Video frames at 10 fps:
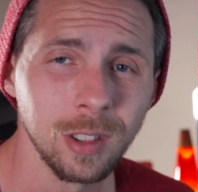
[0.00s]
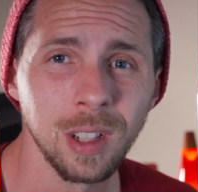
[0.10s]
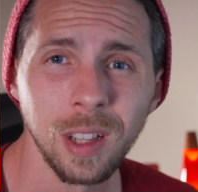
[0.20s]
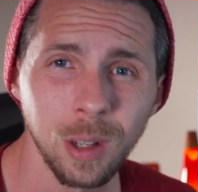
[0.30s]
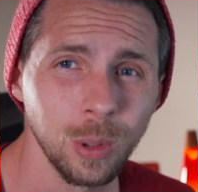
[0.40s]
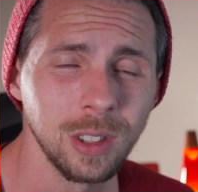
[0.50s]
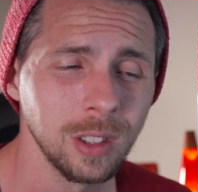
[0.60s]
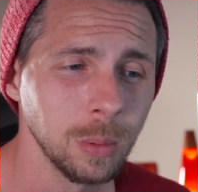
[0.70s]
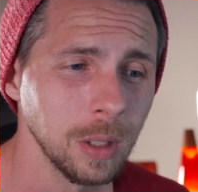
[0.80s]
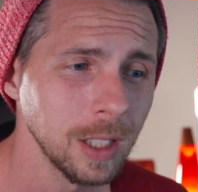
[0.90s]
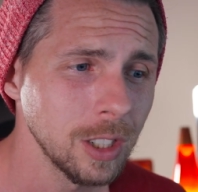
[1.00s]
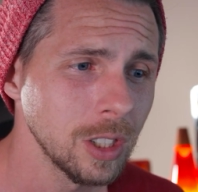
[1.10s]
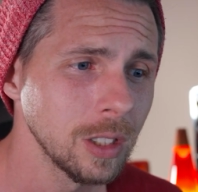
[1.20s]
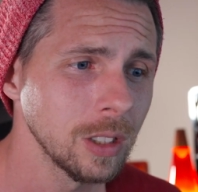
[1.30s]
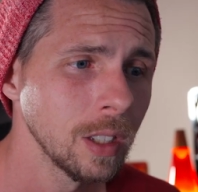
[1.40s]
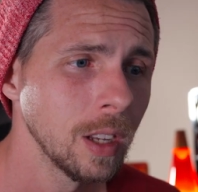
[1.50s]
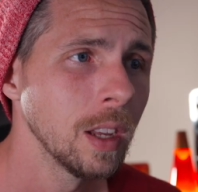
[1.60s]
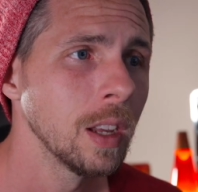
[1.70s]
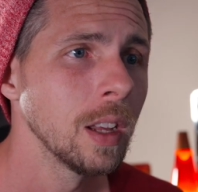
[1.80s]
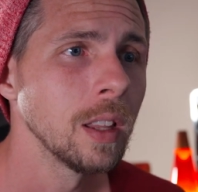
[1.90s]
those liquid simulations.
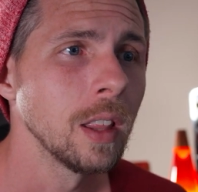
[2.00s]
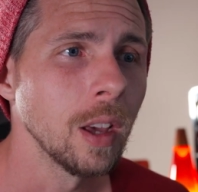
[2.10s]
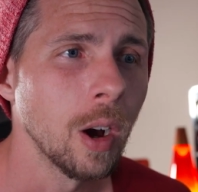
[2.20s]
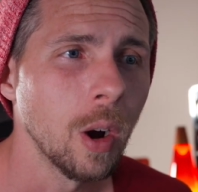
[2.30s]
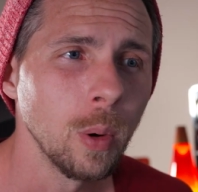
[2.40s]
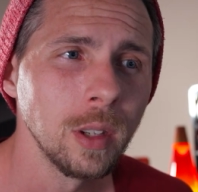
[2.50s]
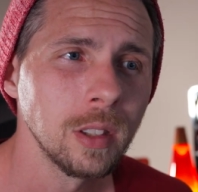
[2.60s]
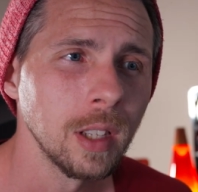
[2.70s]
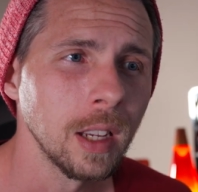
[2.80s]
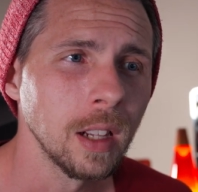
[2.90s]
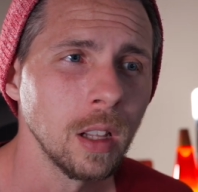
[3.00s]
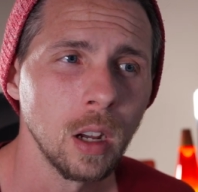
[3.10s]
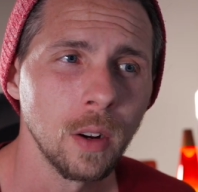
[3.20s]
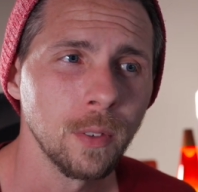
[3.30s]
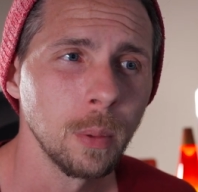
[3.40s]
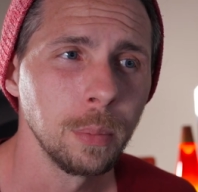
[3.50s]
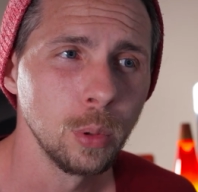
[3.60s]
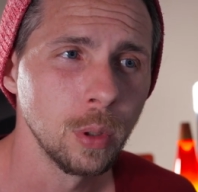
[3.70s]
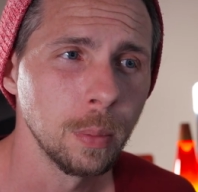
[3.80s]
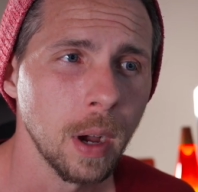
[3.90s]
They always take a lot of
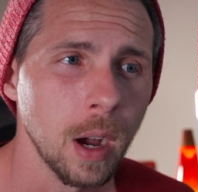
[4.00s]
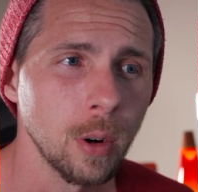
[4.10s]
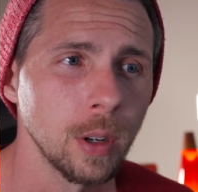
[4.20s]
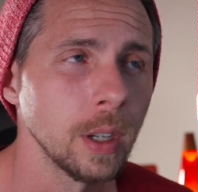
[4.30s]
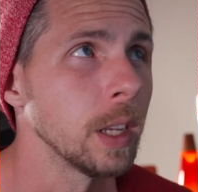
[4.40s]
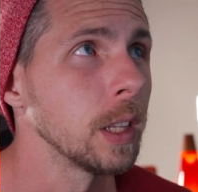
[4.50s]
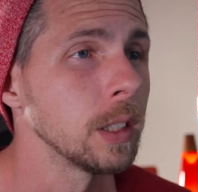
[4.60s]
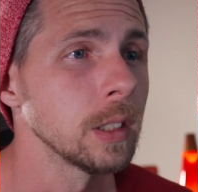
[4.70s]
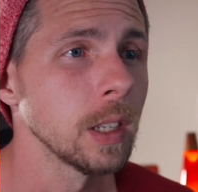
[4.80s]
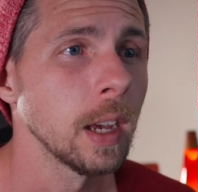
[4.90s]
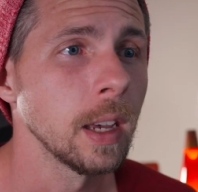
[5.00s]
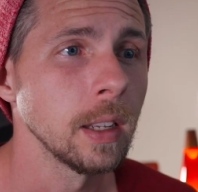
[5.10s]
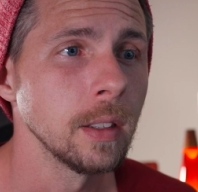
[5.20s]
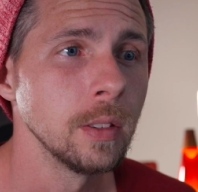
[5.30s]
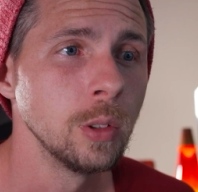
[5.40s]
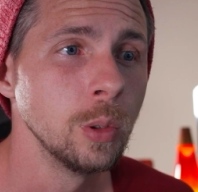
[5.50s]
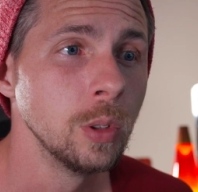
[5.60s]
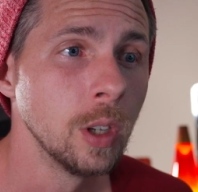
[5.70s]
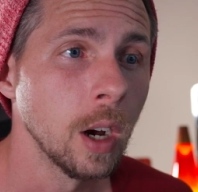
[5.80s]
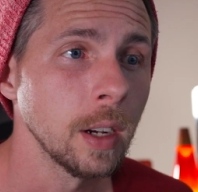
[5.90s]
computer power and I do
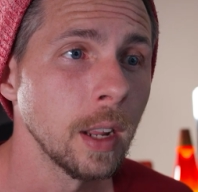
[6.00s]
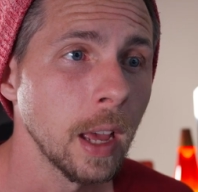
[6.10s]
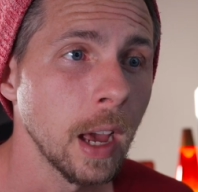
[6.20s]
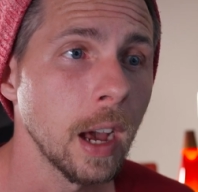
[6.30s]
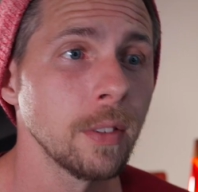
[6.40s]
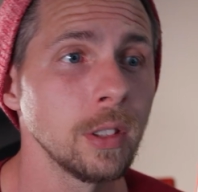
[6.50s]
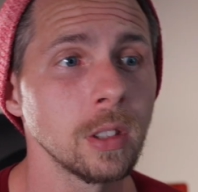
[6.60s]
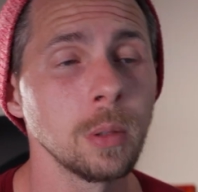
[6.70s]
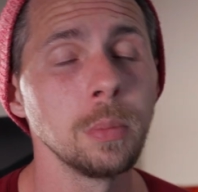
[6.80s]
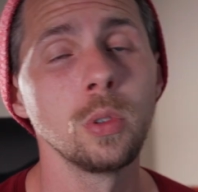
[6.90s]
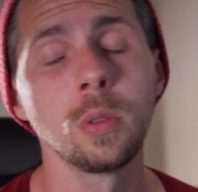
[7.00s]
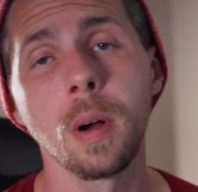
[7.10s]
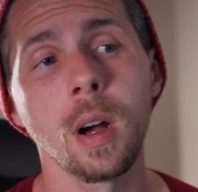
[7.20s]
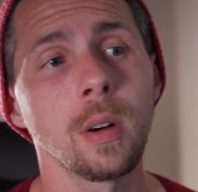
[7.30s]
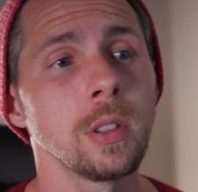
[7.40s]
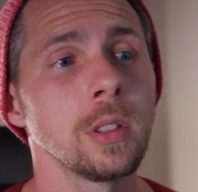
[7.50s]
not have this computer power.